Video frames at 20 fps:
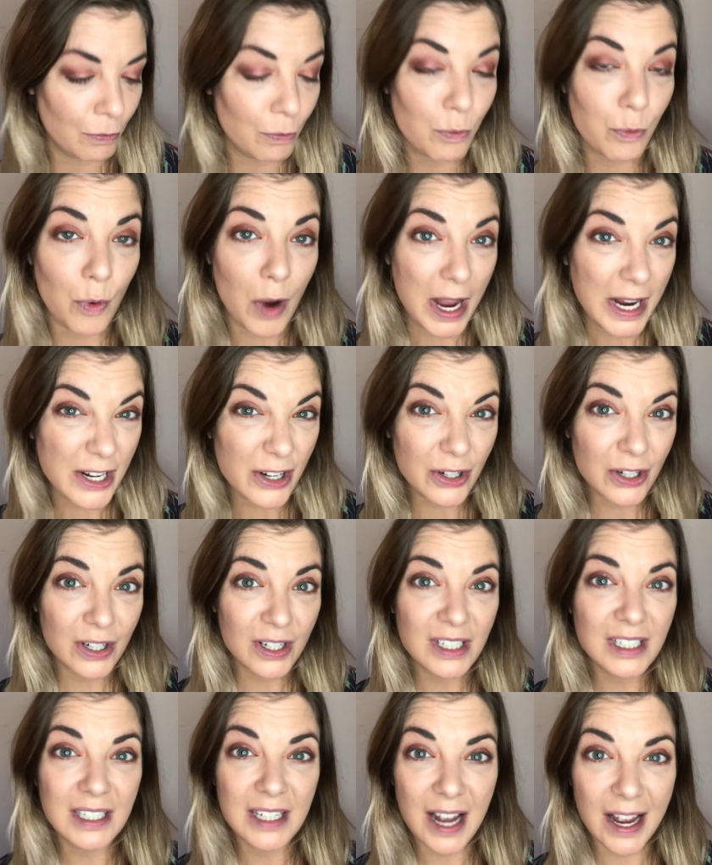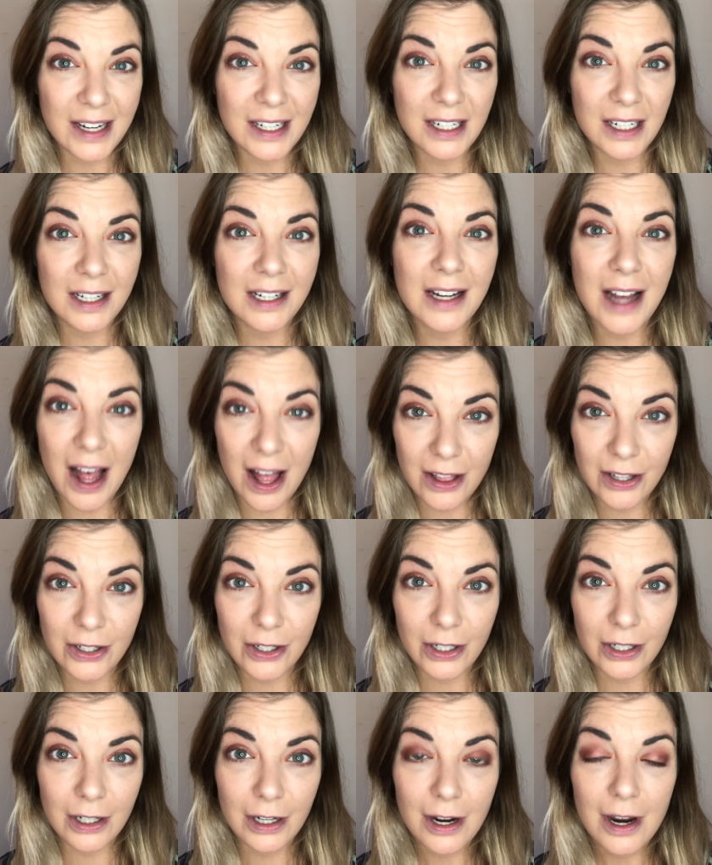whiter kind of
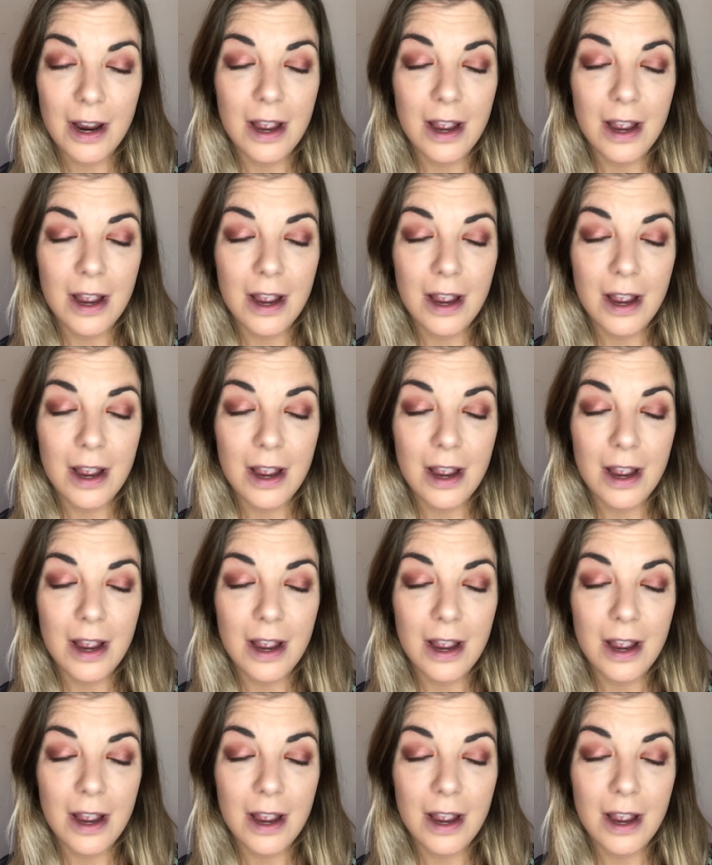color.